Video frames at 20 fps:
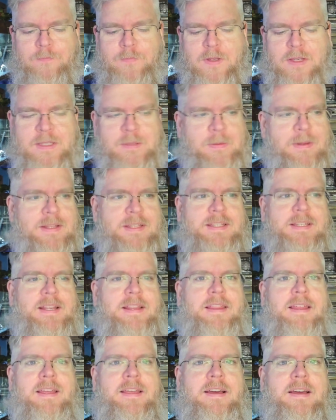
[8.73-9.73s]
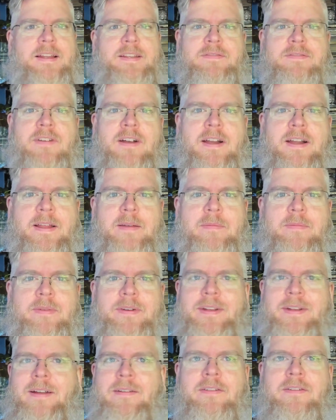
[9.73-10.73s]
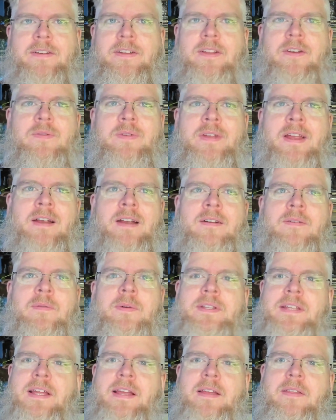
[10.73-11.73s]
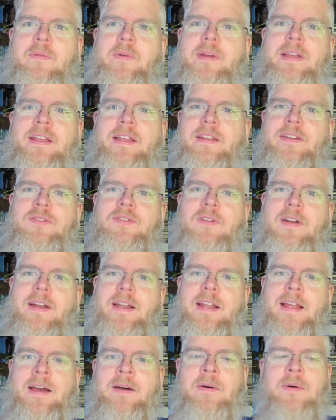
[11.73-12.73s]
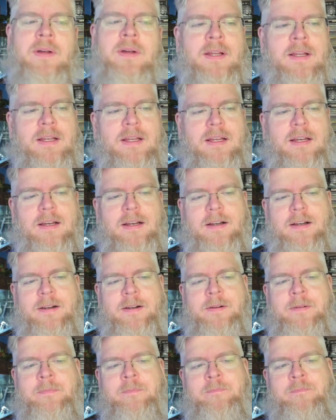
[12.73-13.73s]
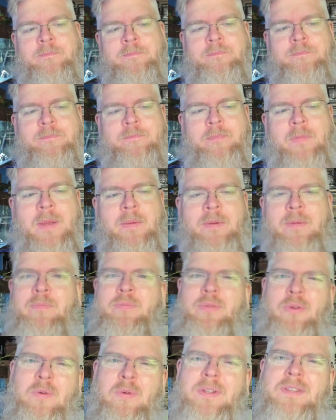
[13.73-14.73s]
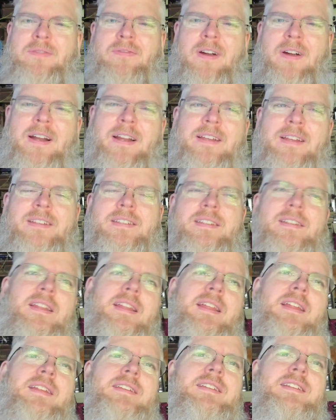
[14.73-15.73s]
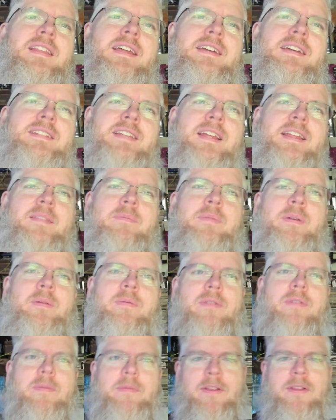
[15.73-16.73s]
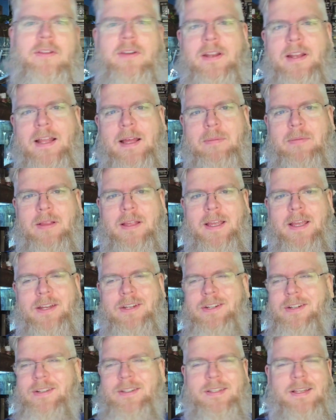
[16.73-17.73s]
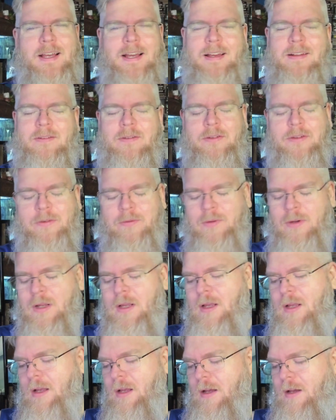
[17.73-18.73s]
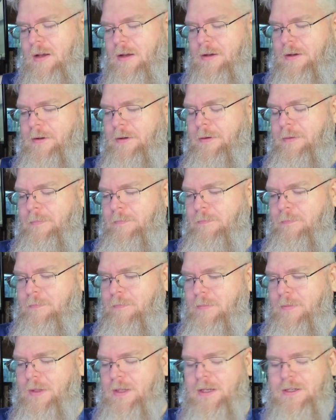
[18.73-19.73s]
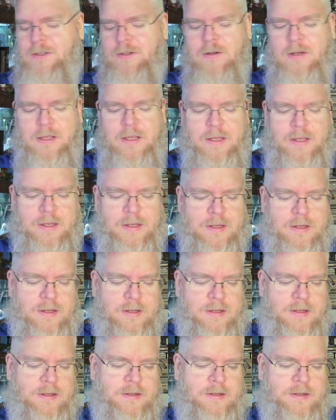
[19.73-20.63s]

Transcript: was about to say thank God it's Friday, but I really don't care what day of the week it is right now. Maybe boo it's Friday because today is the last day that people are going to be looking at applications. I don't know. Yesterday,